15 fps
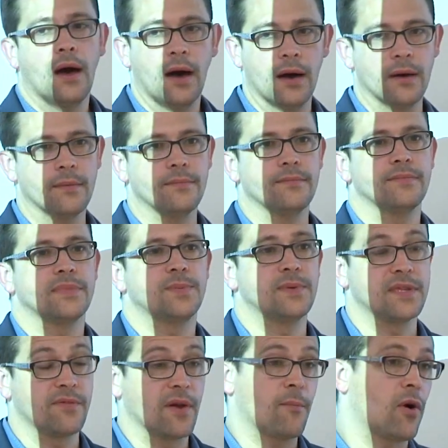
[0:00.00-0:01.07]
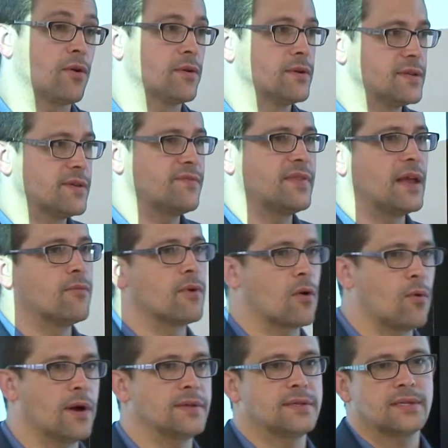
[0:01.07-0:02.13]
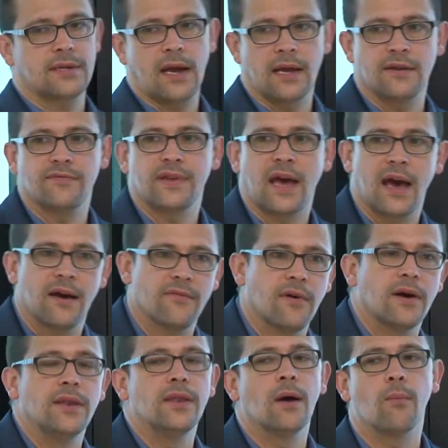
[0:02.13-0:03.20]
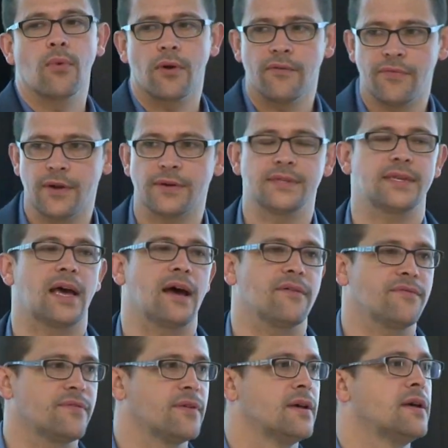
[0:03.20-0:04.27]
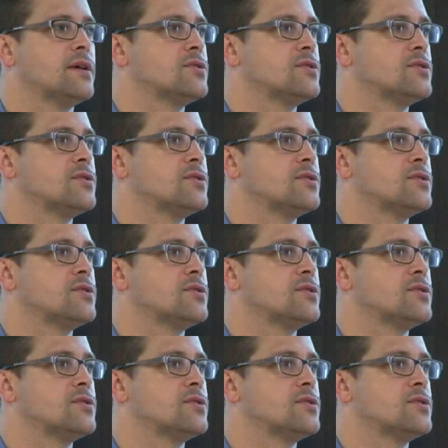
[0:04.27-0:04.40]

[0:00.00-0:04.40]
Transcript: um, specific partners if they request kind of to have a number of their staff